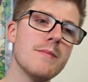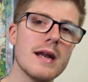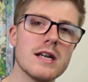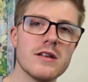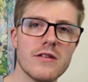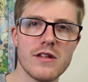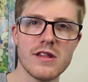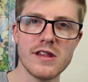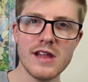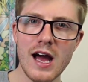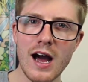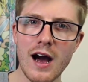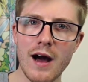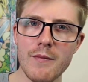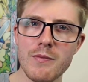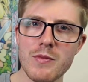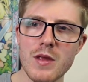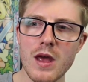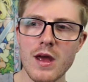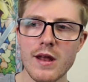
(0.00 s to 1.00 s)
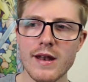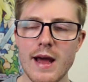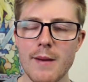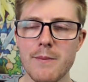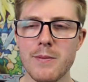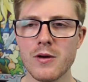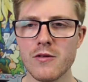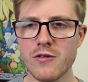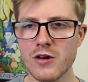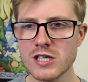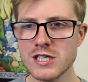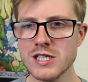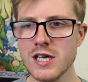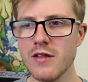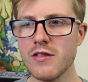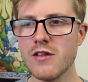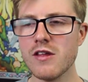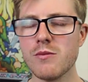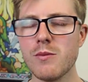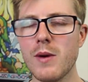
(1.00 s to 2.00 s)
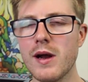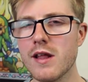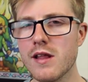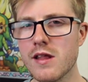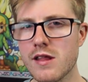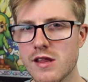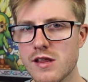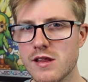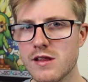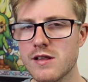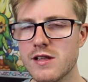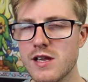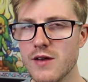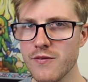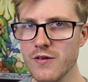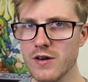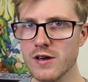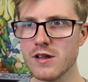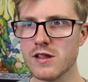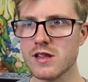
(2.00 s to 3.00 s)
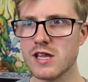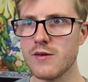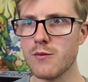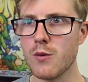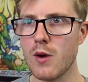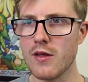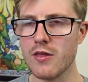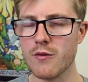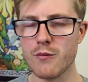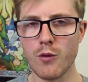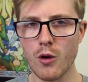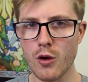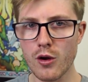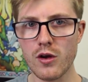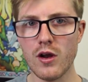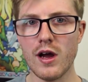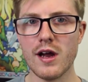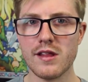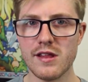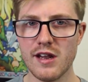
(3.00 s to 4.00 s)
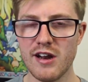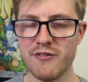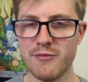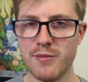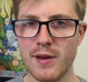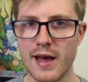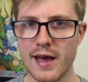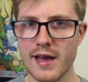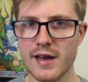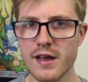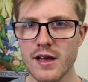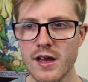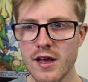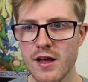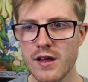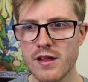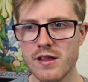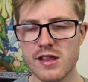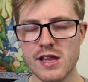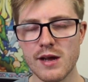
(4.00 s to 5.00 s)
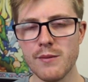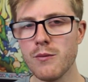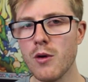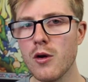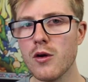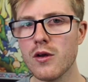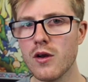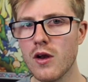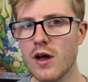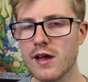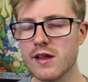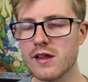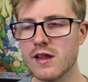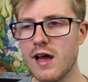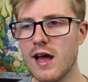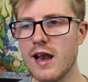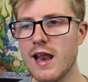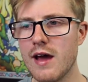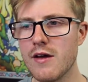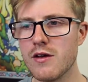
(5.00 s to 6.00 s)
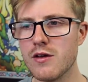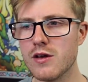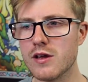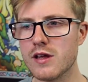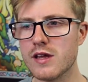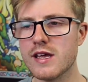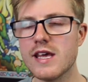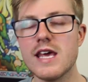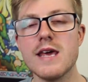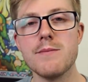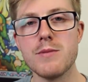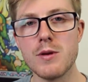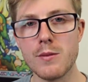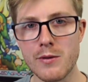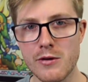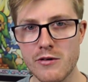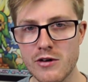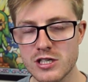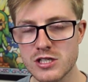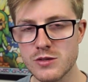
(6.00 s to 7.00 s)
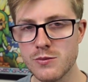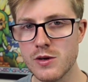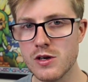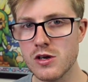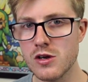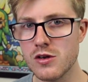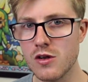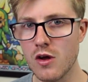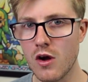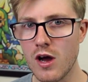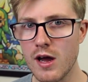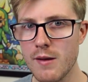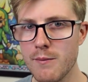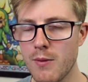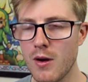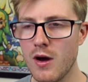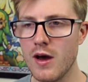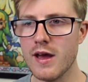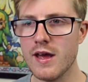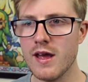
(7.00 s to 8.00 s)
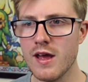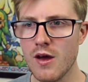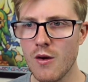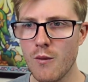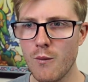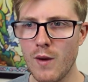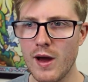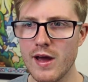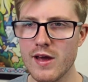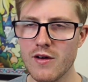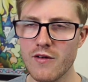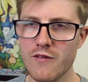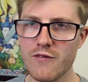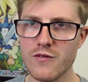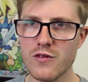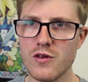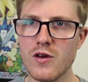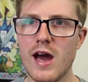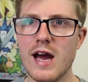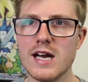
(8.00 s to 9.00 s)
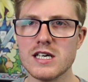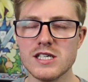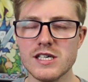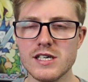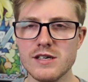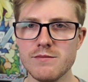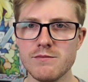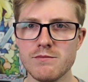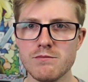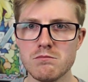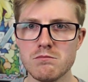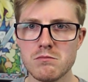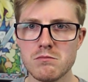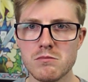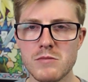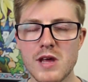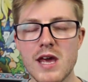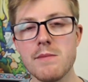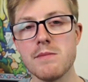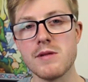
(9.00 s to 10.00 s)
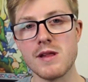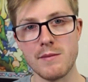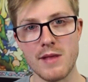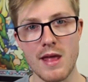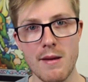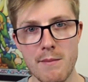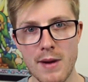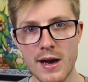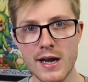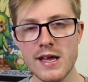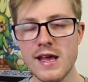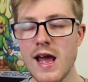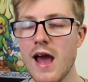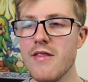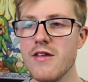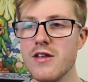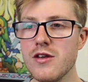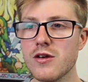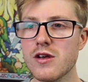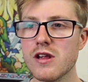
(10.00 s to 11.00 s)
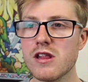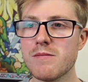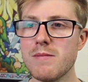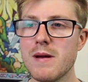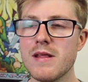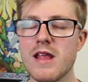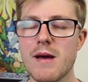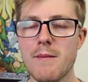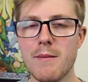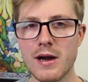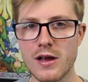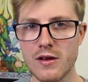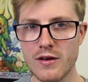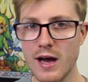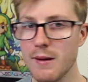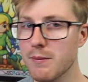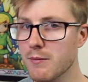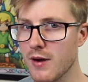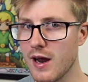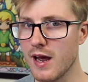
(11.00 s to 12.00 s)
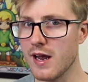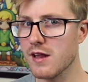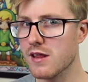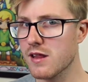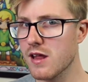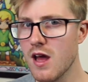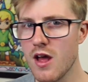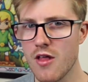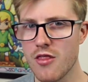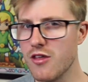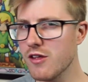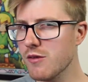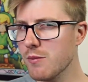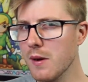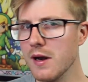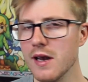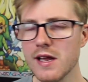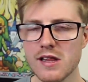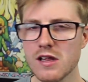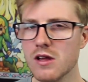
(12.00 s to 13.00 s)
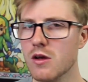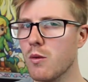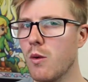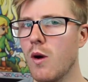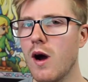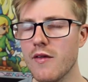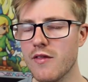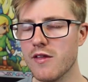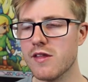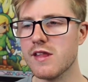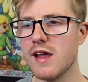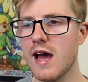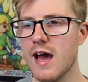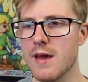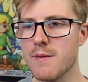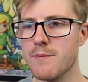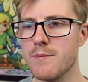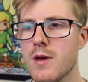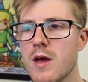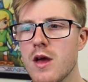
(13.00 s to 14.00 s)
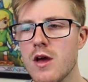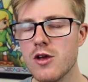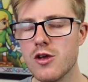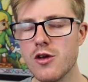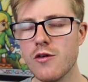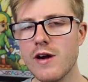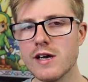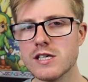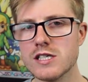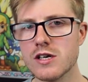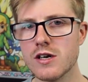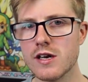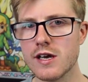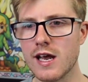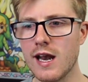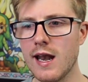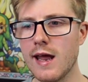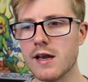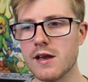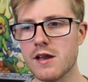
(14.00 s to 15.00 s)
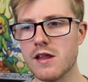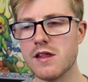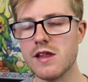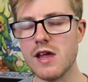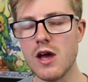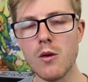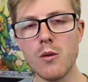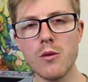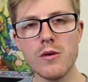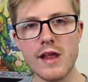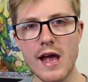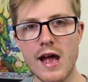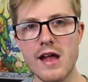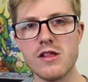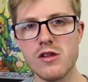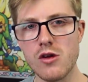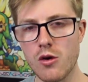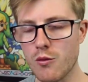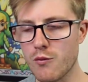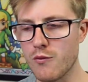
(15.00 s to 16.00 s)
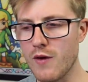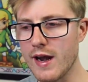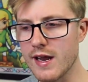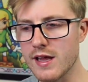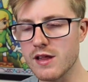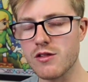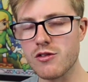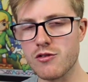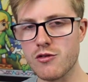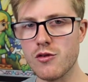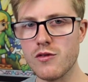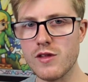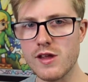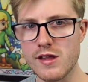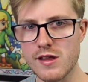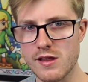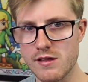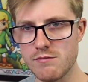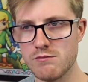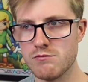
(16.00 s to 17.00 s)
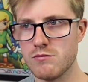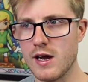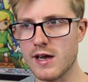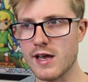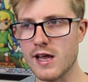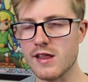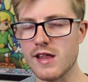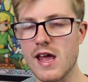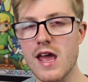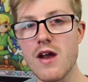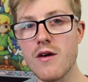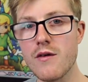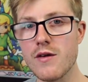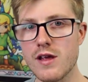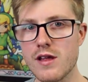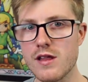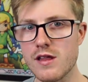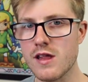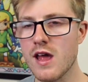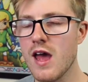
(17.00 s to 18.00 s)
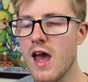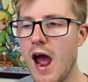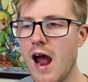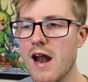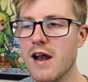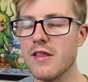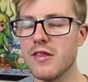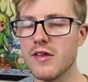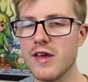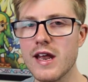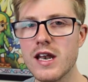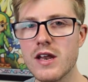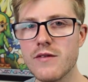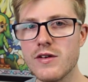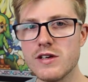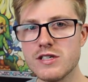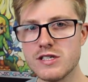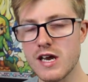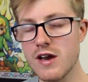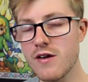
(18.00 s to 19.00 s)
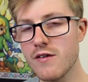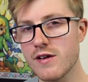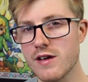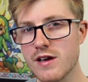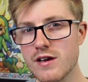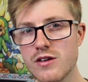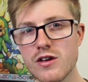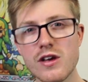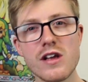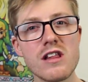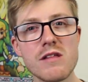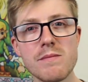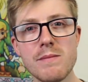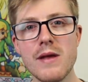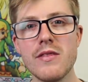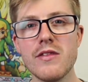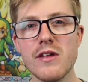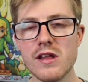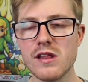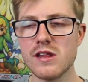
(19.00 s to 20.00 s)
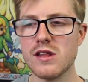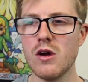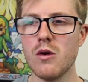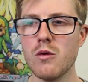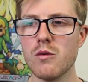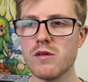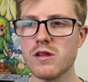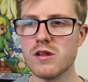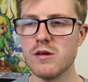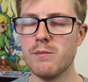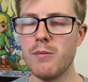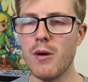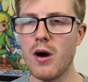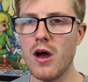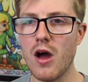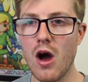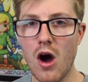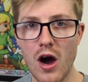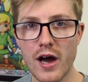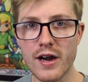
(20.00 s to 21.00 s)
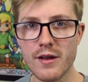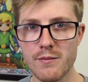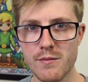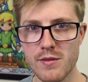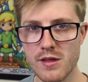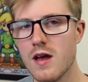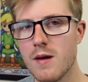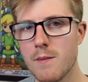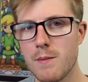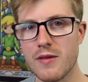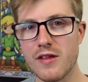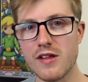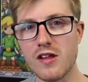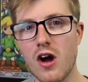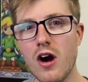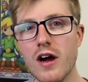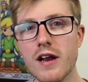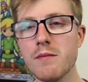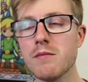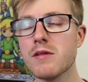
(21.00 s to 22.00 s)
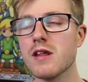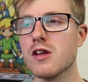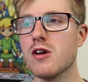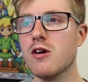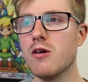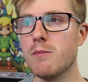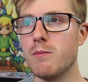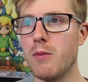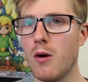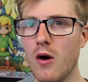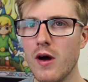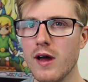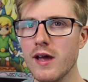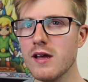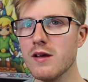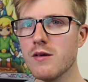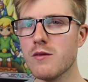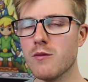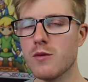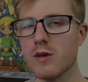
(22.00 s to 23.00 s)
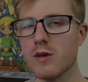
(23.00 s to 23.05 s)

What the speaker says: back to the start. Now, progression in this one is different to several other roguelikes that I've played. Some roguelikes allow you to keep your progression when you die by way of you actually keep some of that money and then you can spend that money on upgrades. This one isn't quite the same. You're actually going to collect cells as you're running through these, I guess, areas, and at the end of each area you can spend these cells to buy items. But these items that you're buying,